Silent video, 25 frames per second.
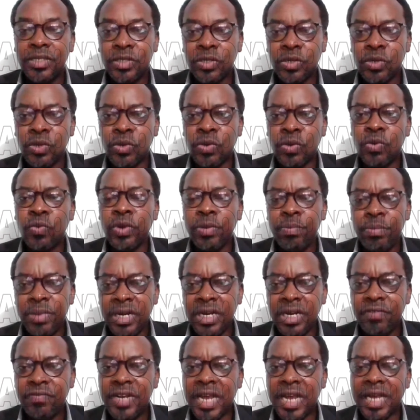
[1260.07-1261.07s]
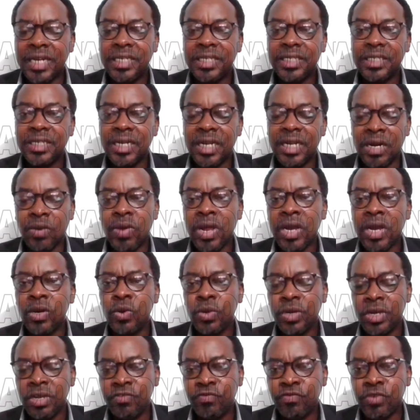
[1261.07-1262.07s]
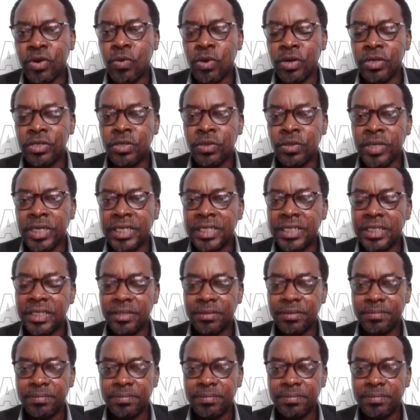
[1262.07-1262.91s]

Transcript: So we believe that, and we are looking forward to it.